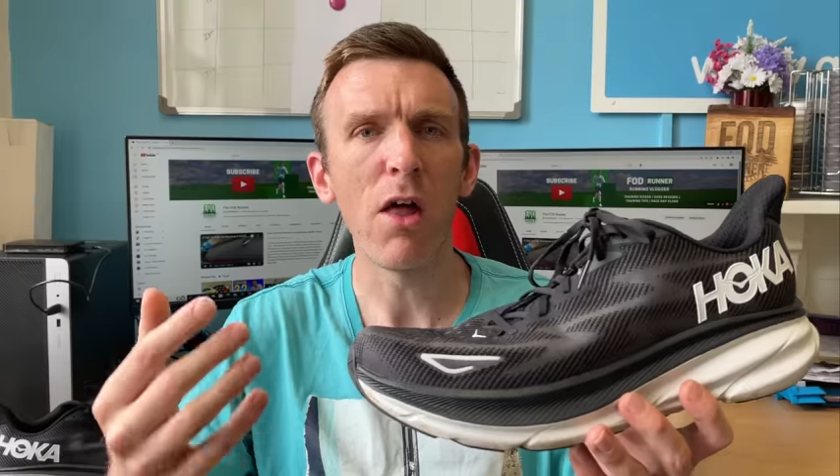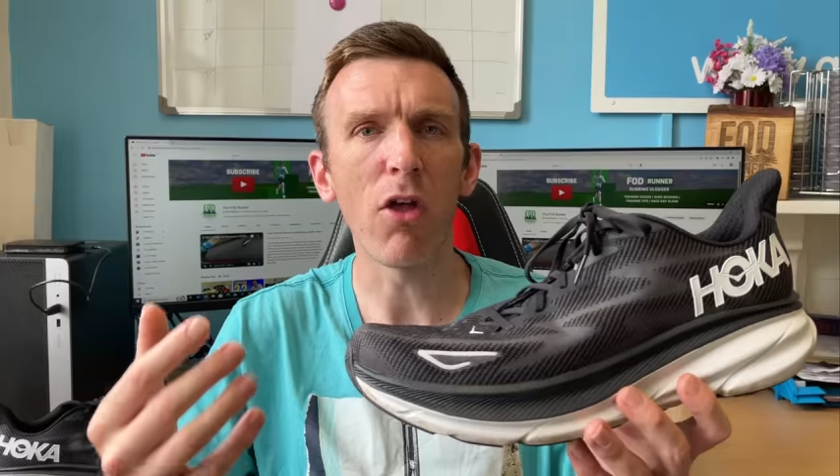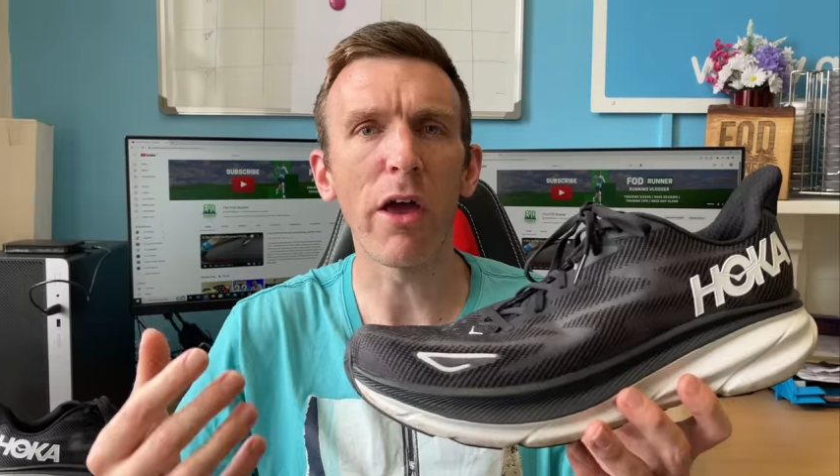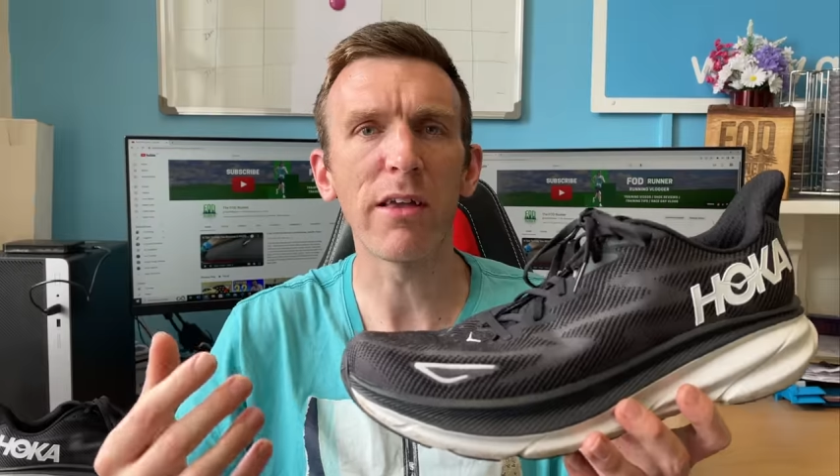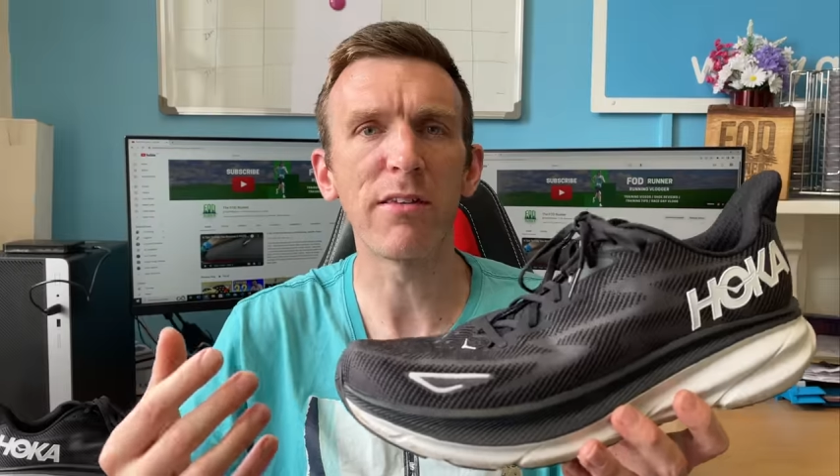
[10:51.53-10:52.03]
that
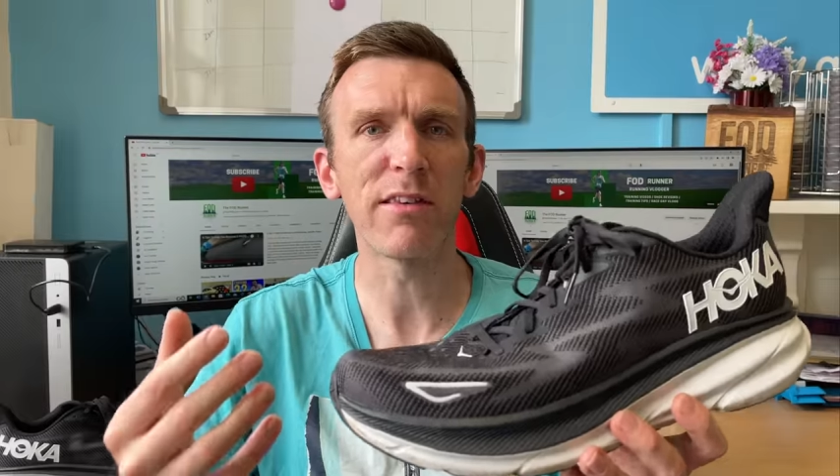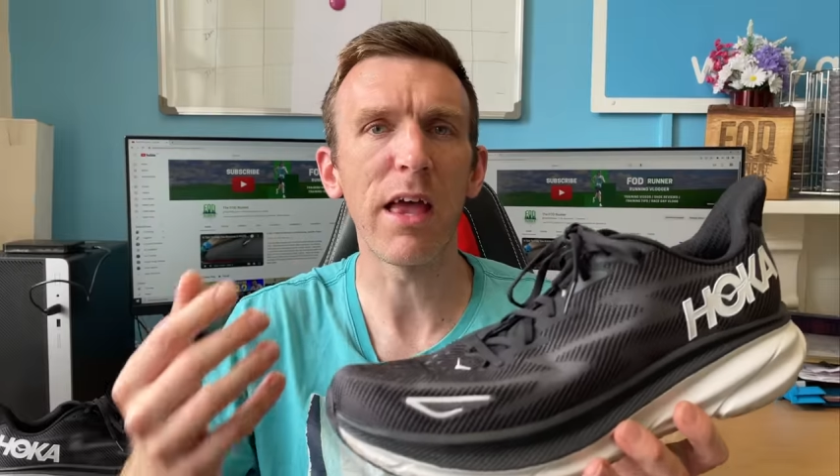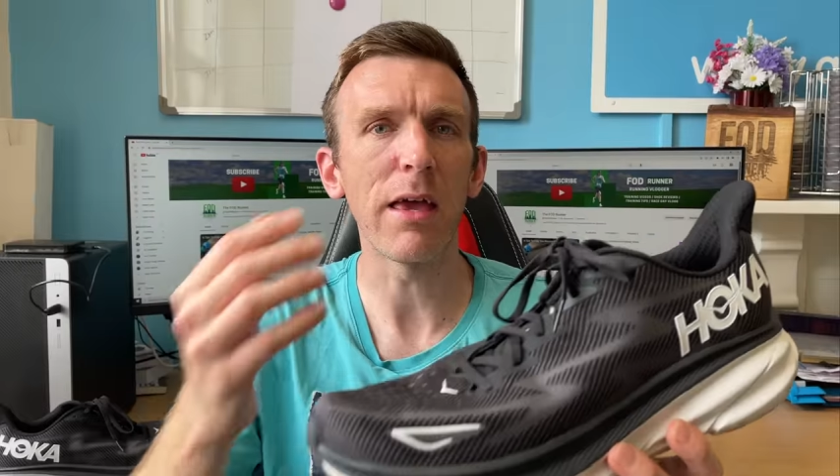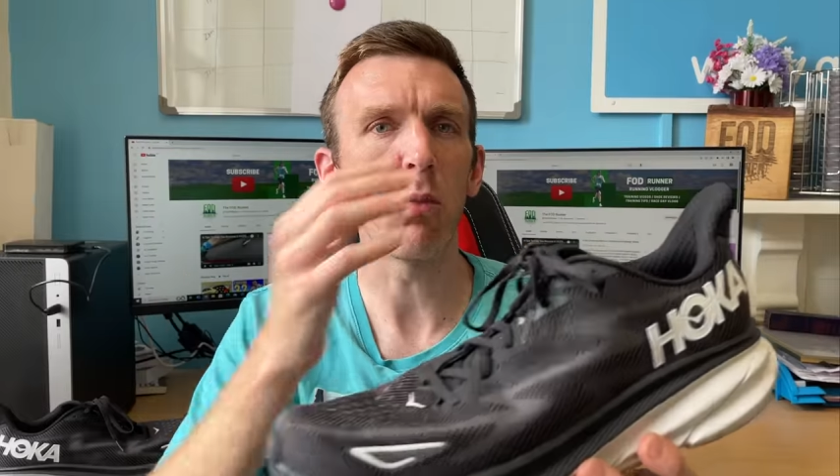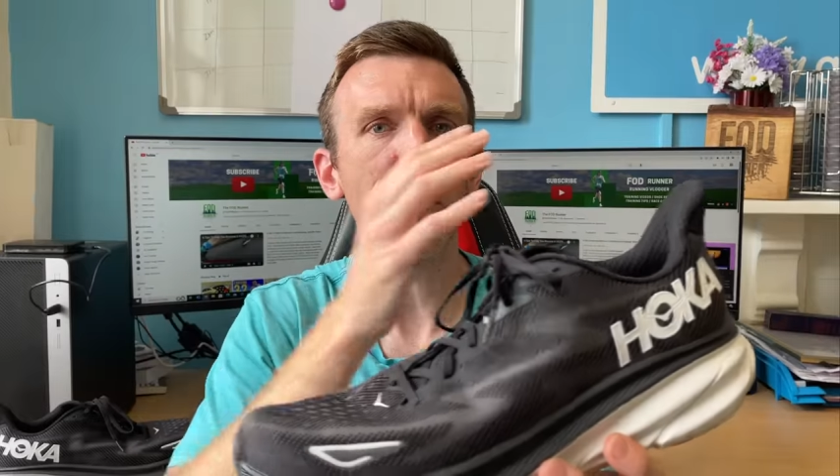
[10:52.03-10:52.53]
I can
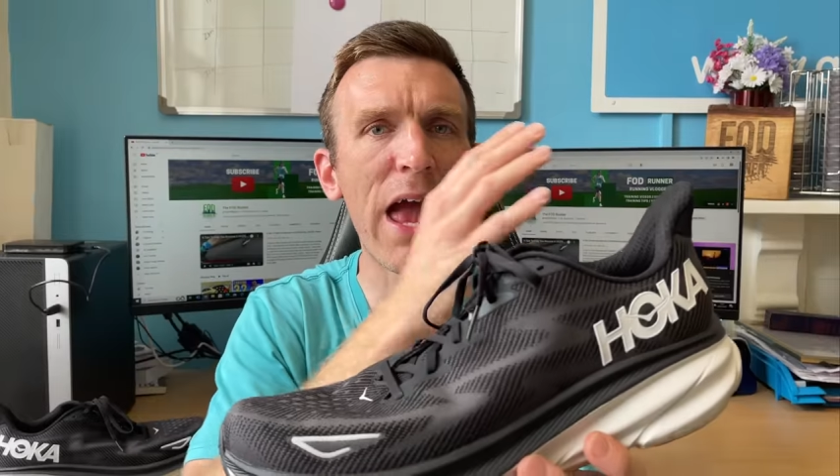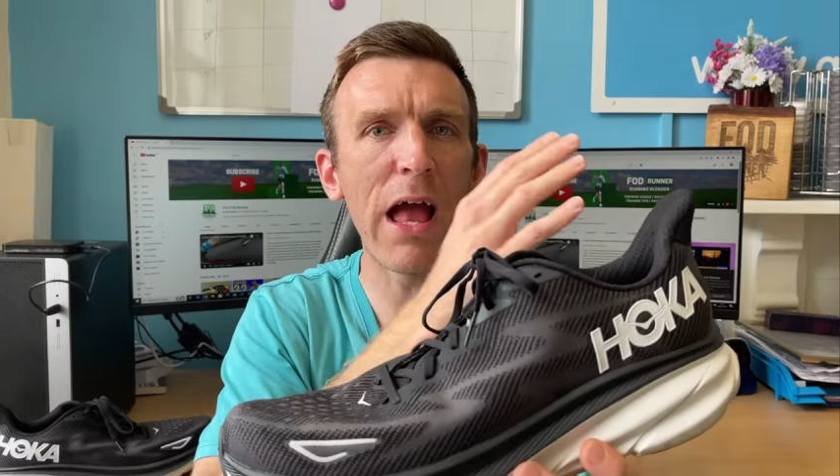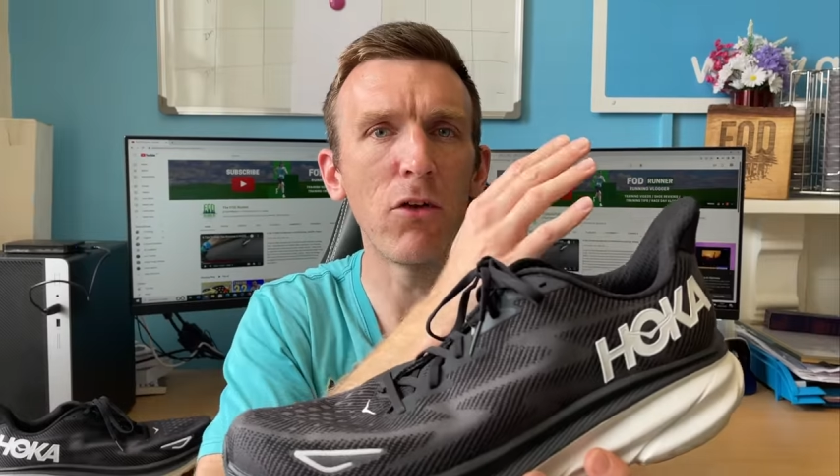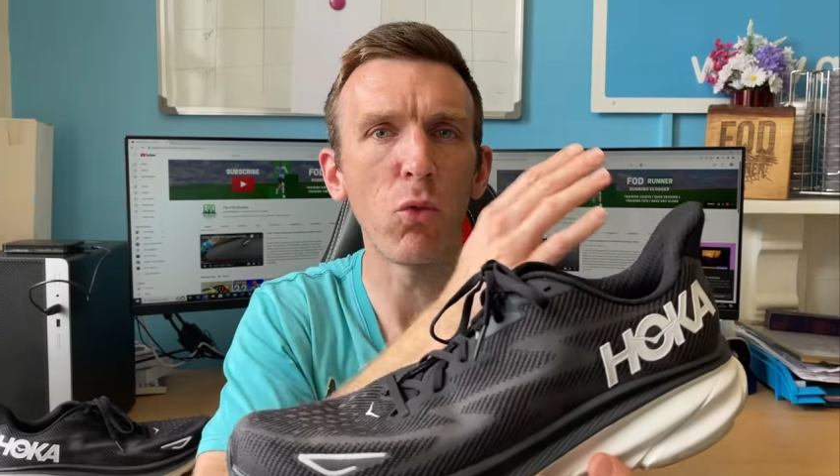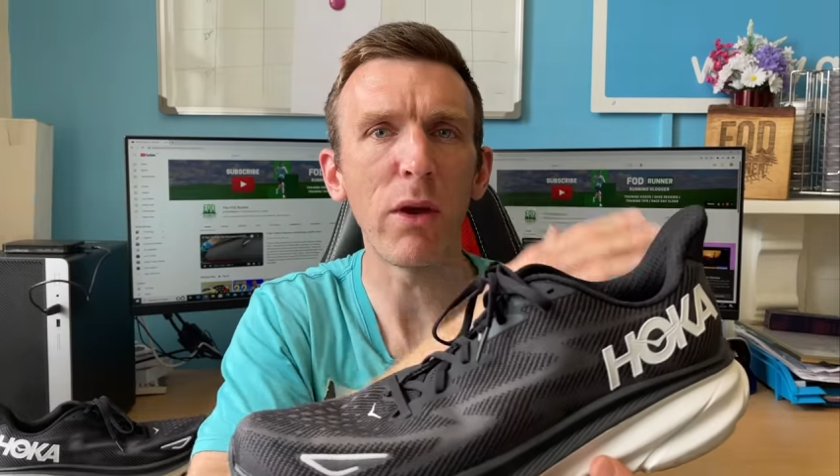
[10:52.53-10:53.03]
say would
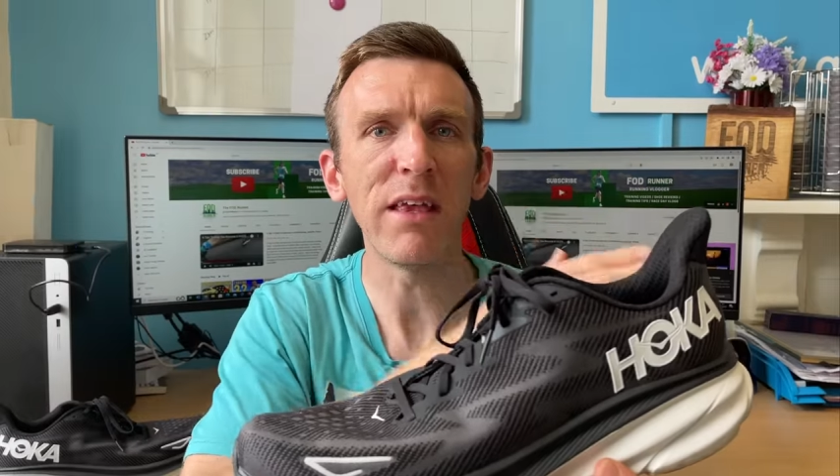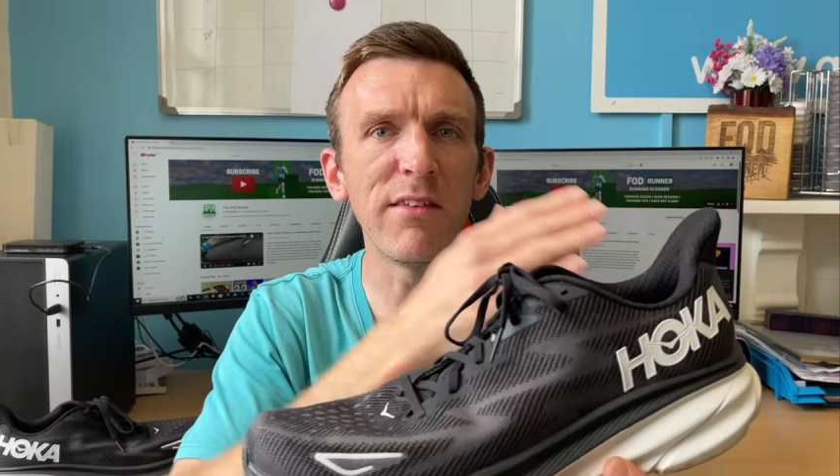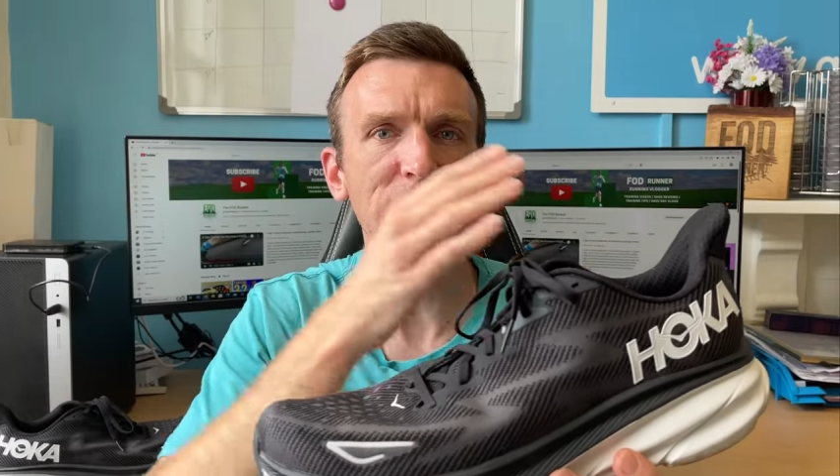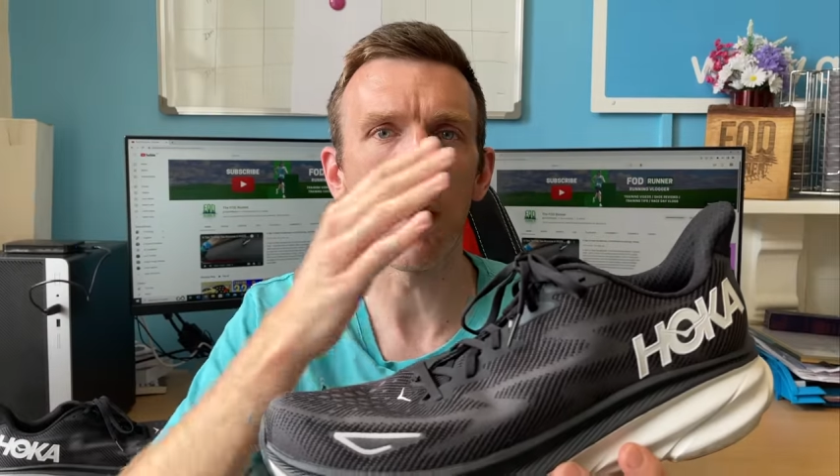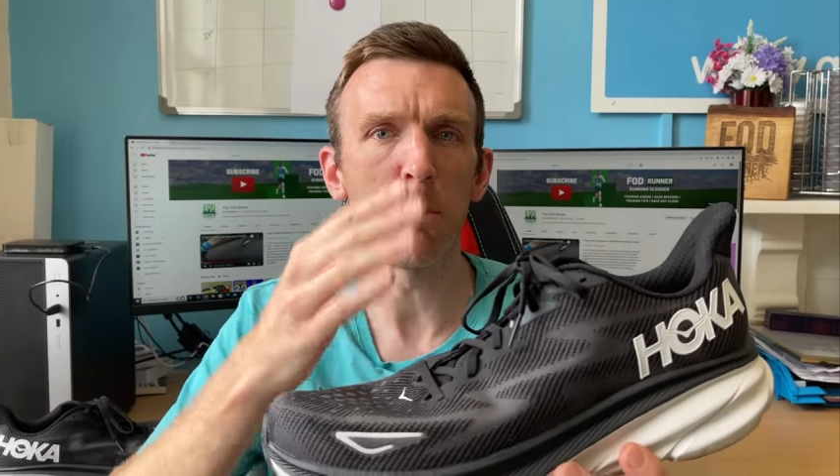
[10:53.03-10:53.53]
handle
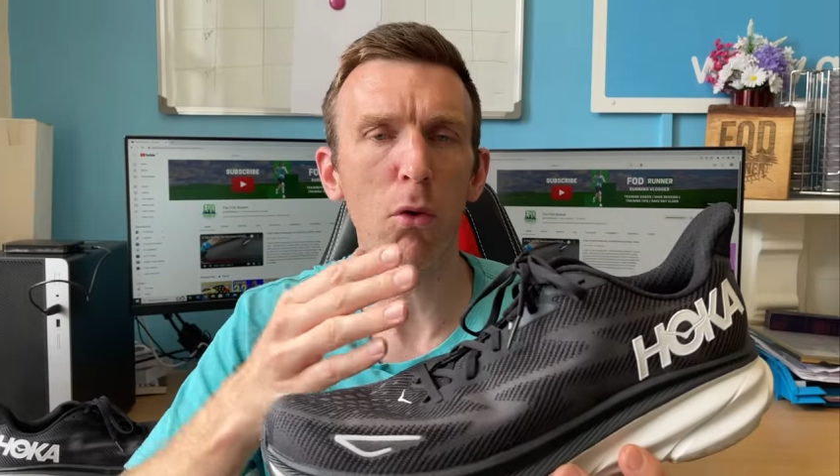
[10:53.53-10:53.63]
easy and